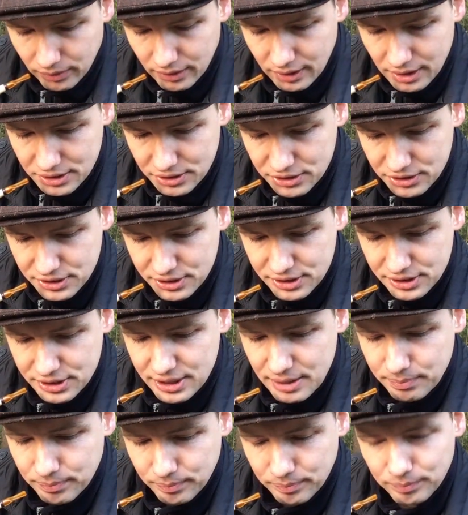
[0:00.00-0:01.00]
There's
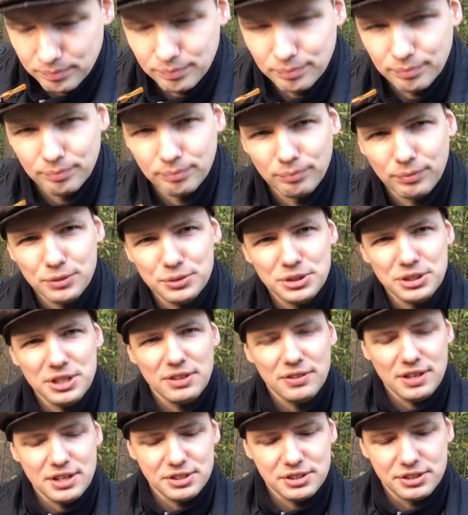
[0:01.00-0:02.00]

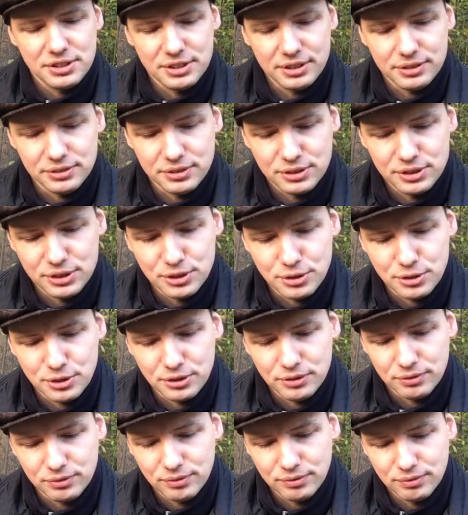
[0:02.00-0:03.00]
a
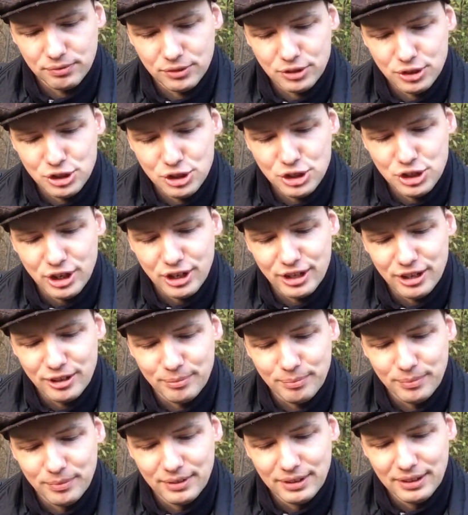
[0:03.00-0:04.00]
certain charm